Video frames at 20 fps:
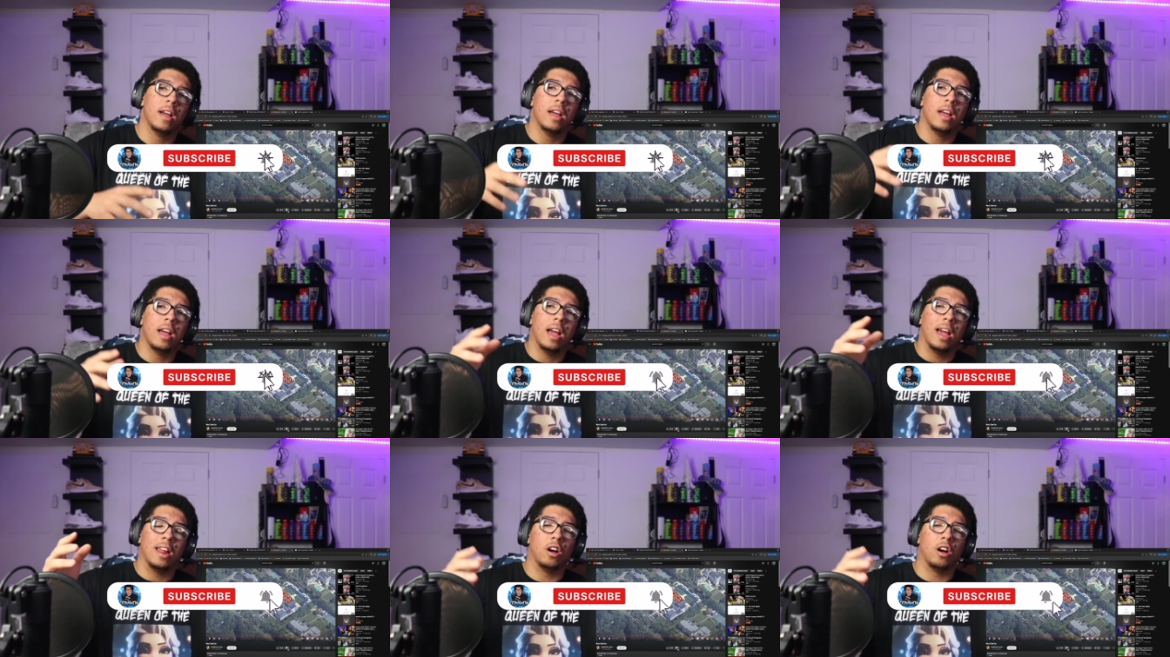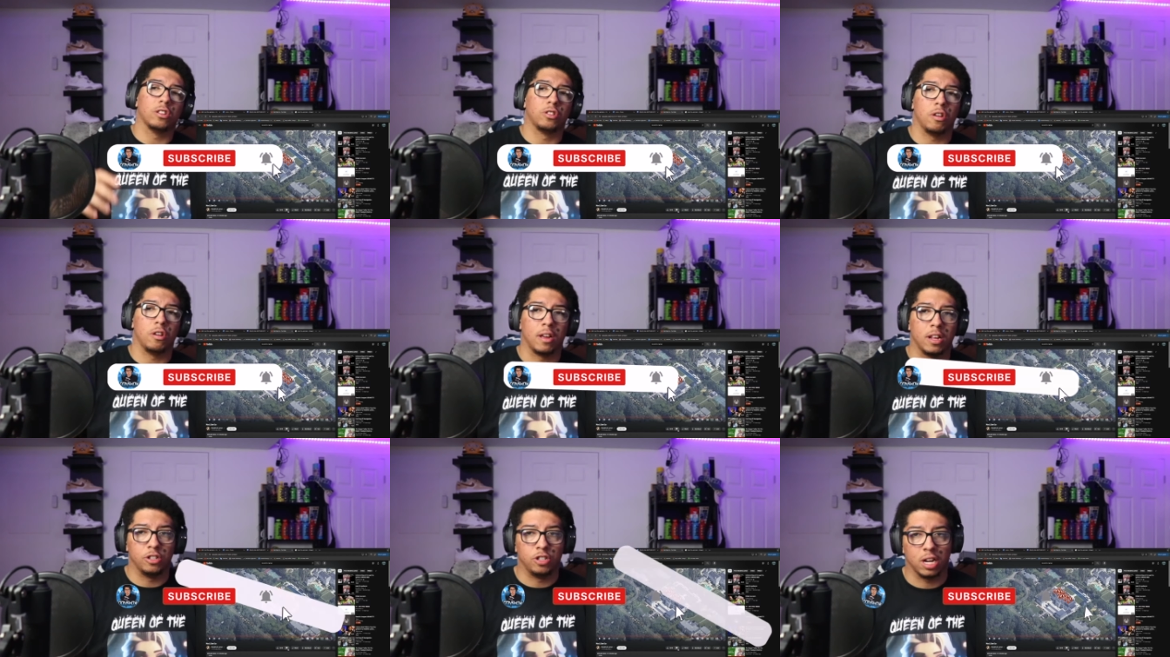And also,
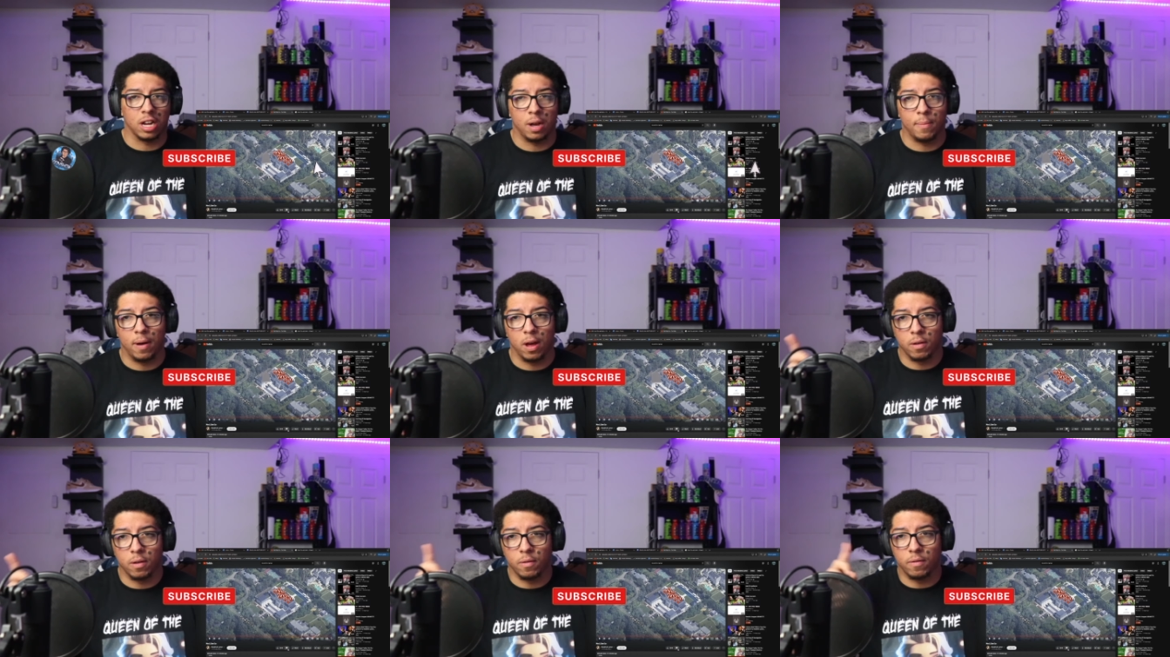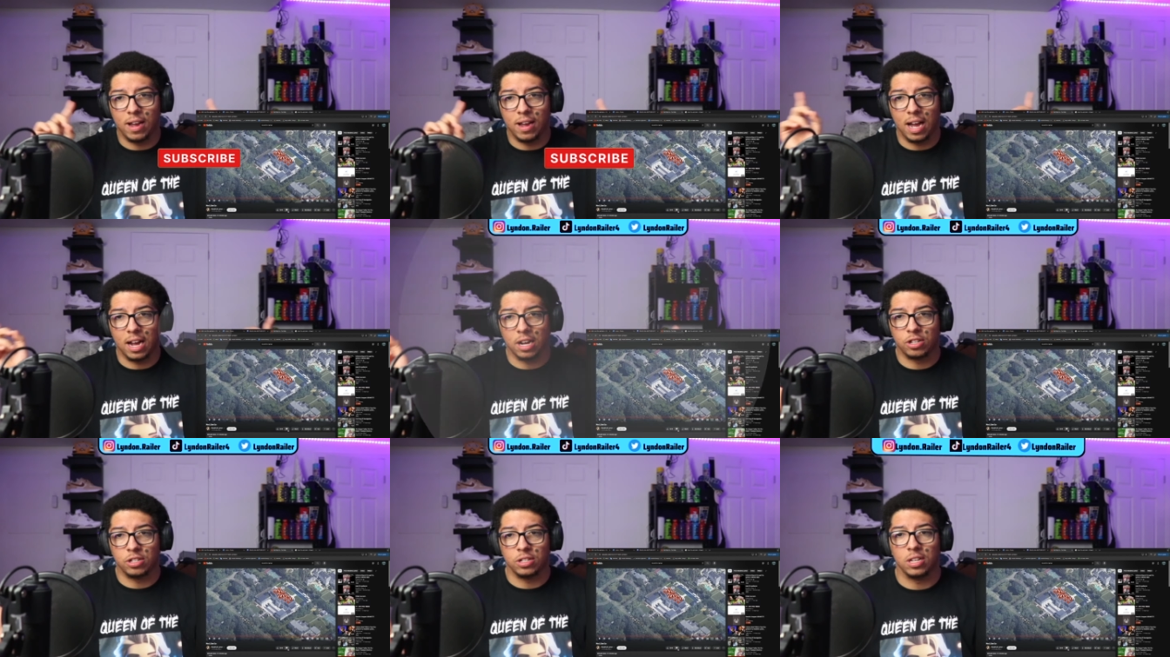you can check out my other
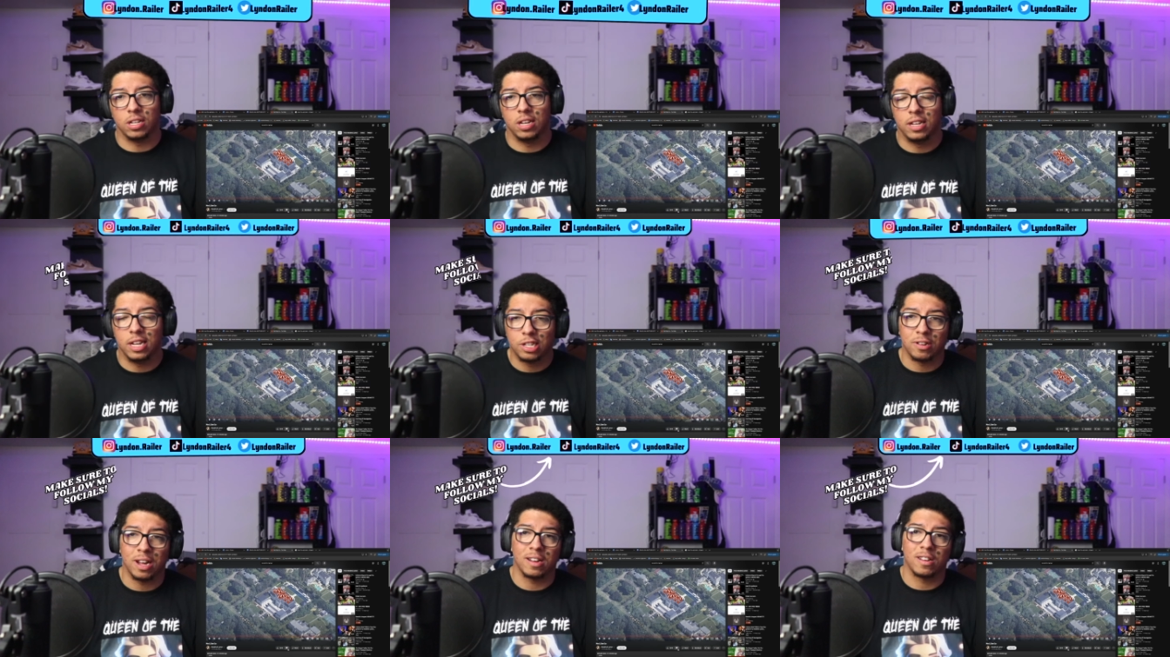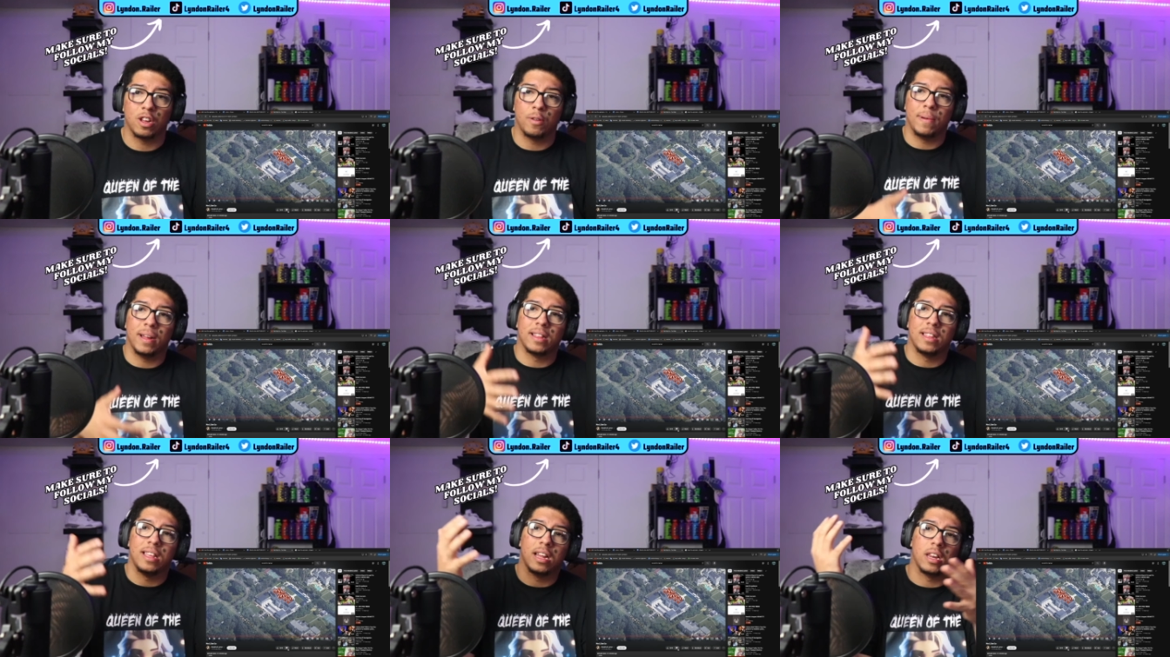reactions to the diss track. They'll be
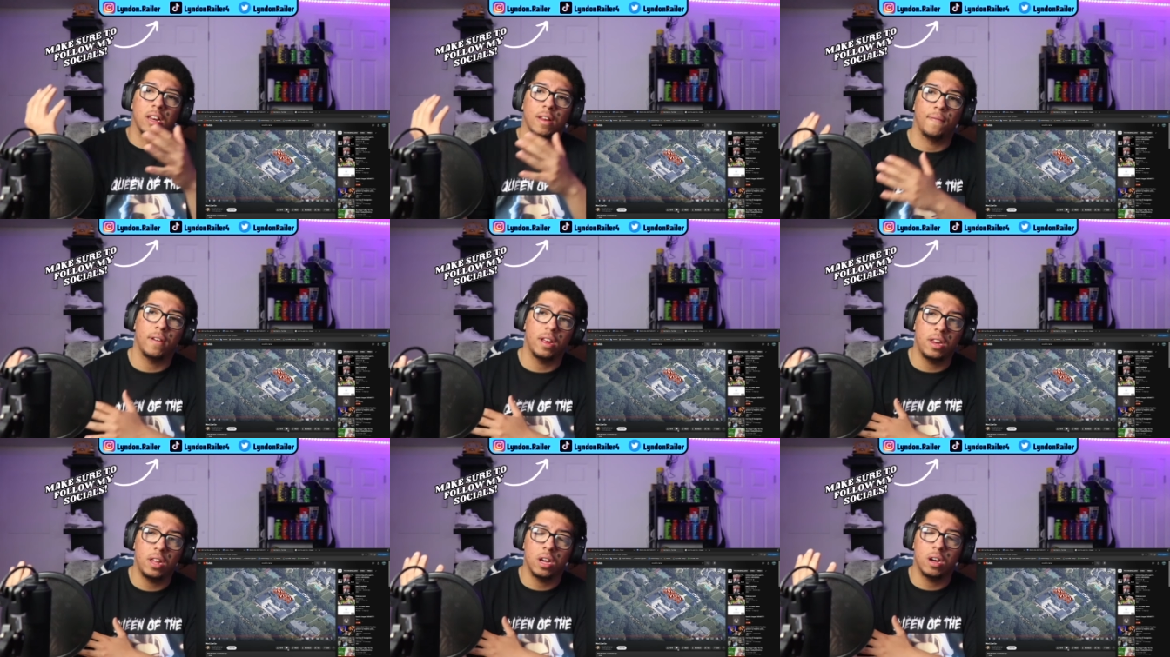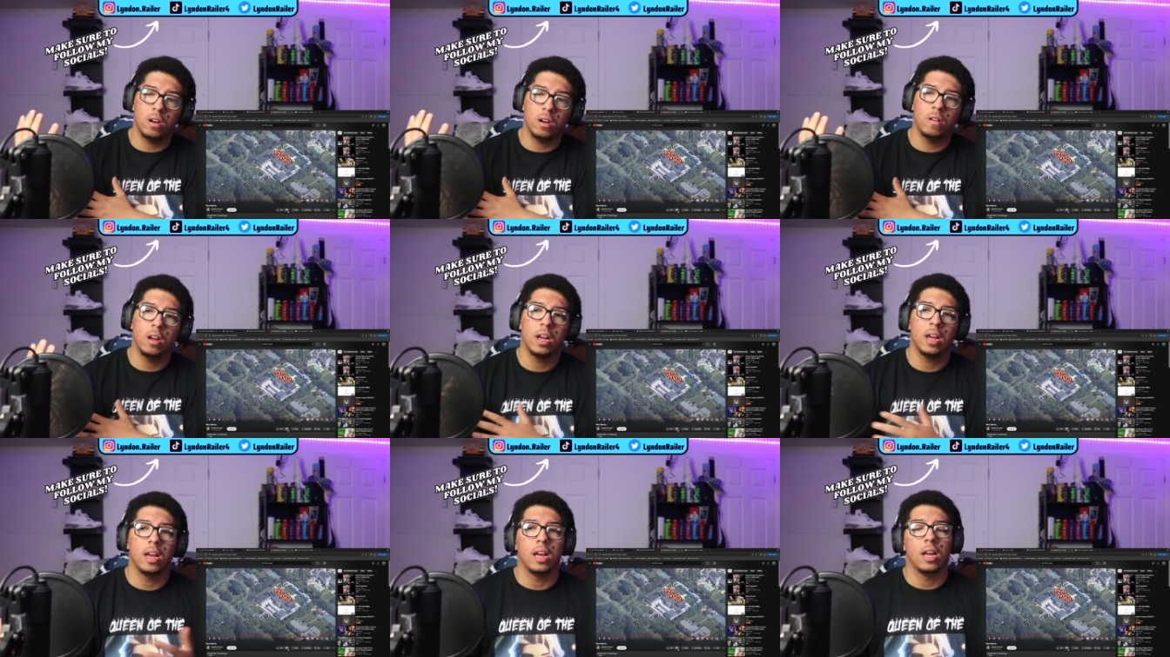at the end of the video.
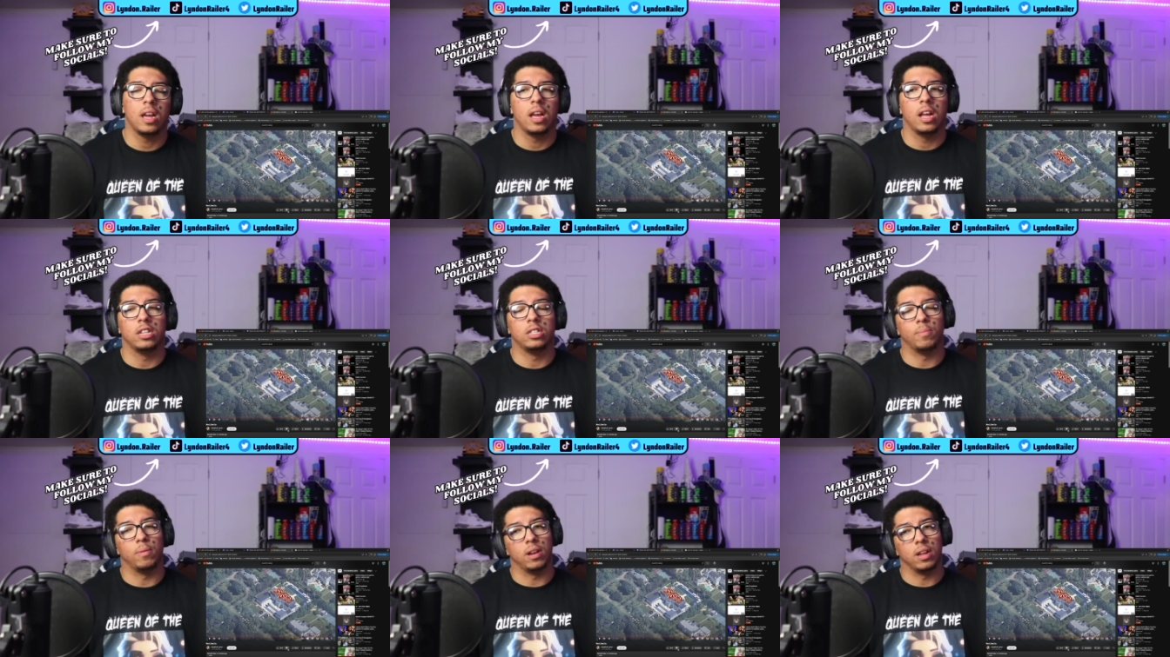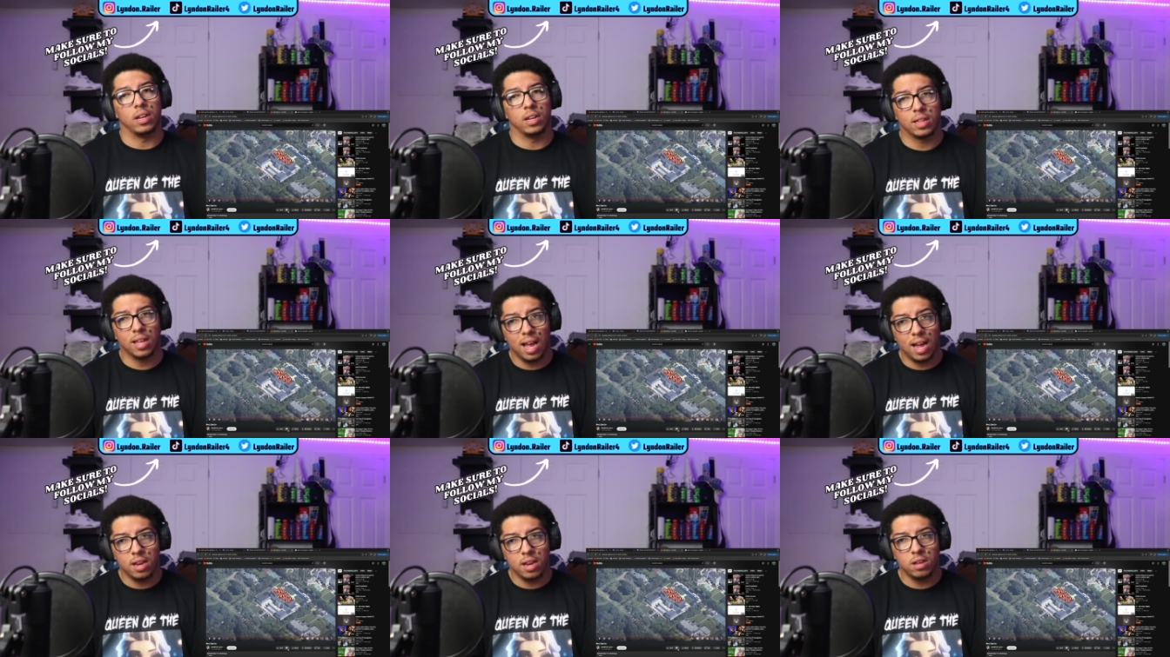It's your boy
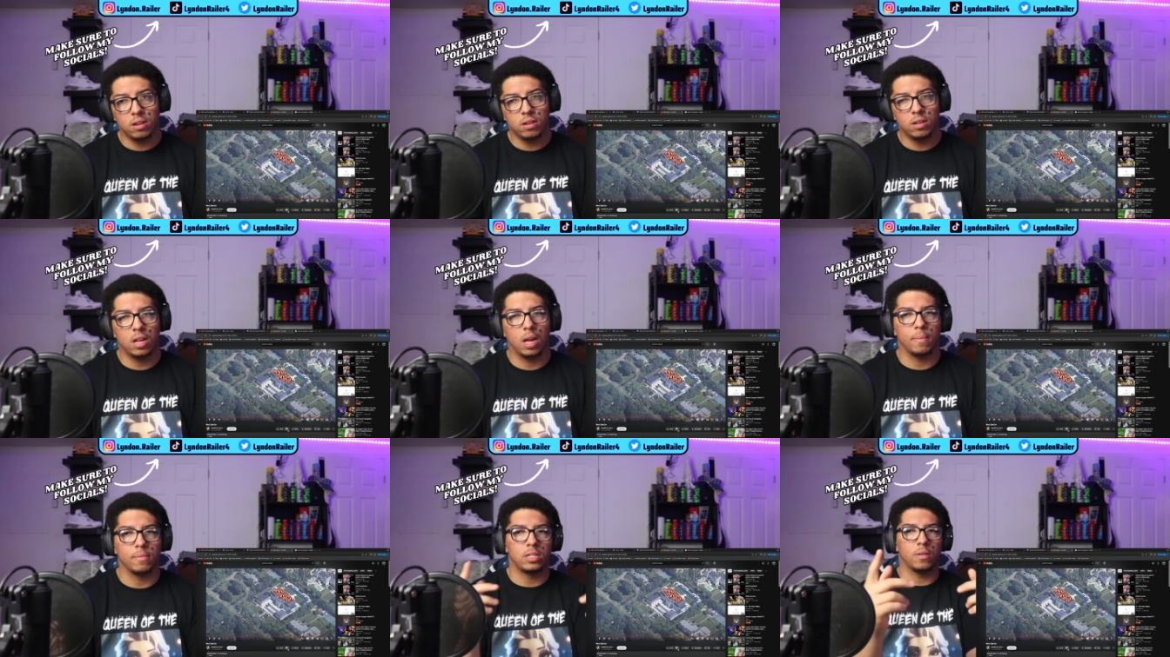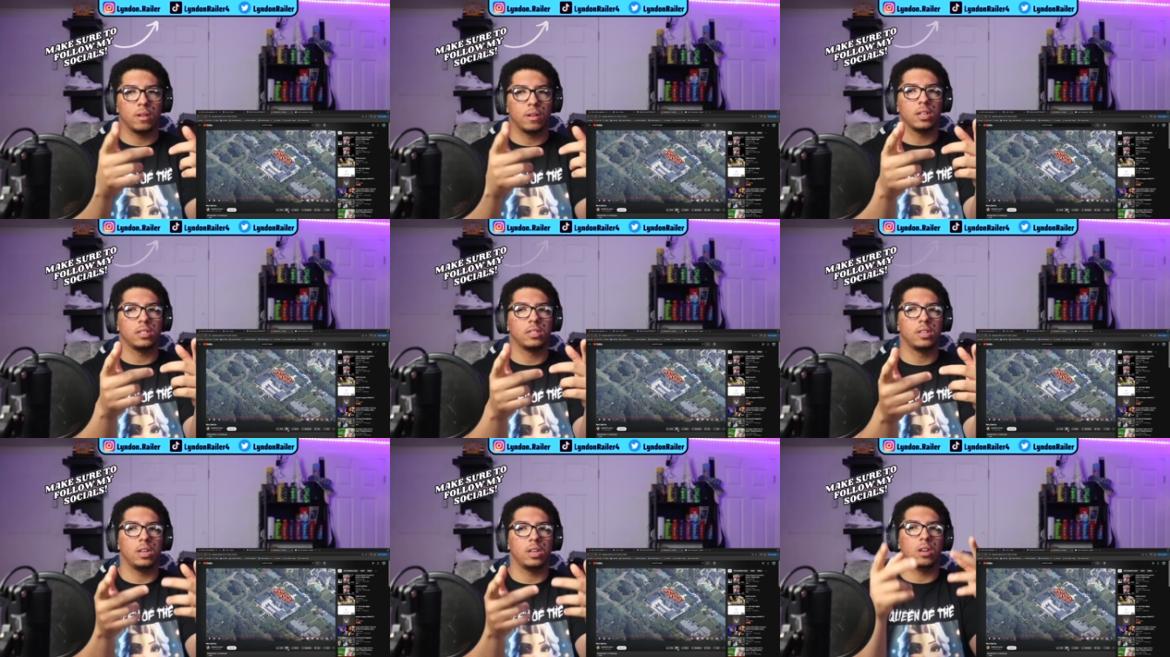Nathaniel. I'm going to see you when I
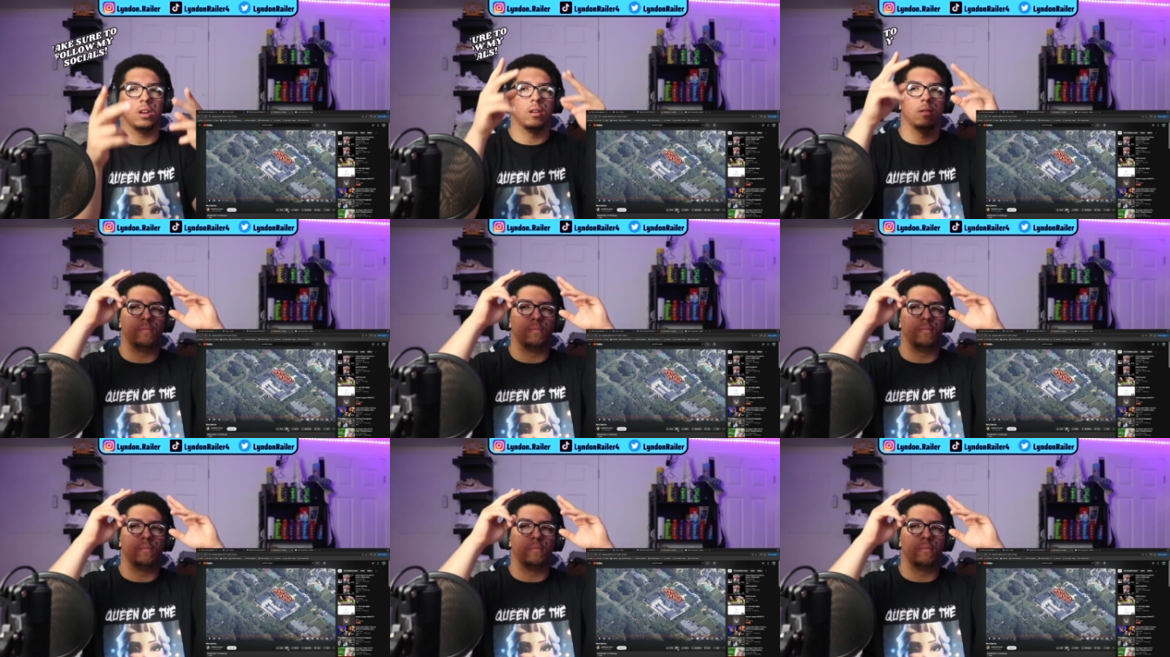see y'all.